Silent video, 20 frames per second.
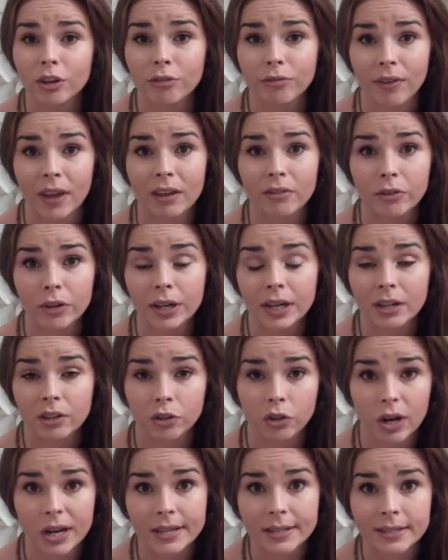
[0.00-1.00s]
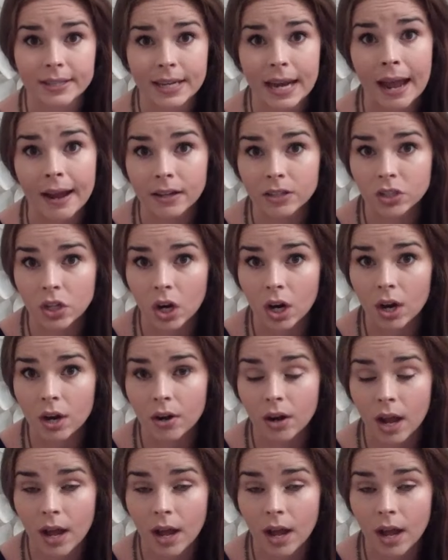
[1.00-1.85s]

favorite Graze snacks are.